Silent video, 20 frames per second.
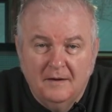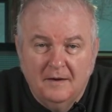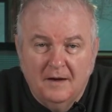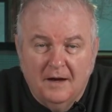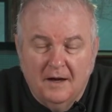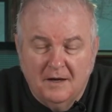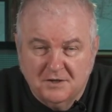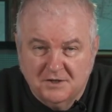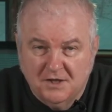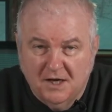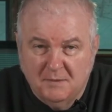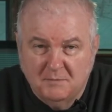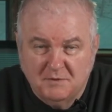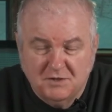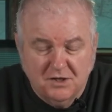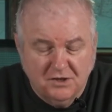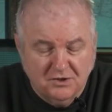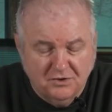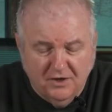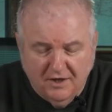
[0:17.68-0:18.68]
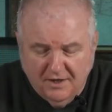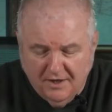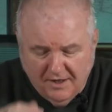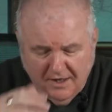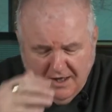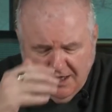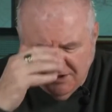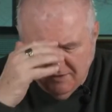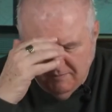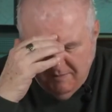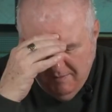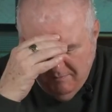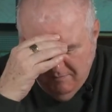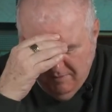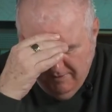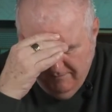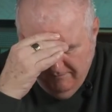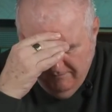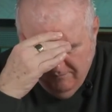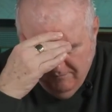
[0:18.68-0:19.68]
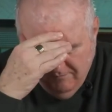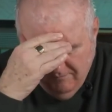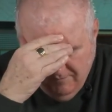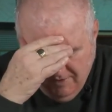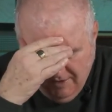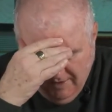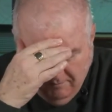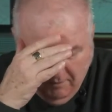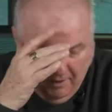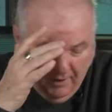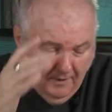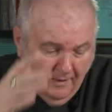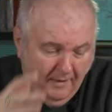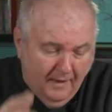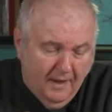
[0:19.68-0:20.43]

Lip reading: Alzheimer's is great, I can't remember, but never mind.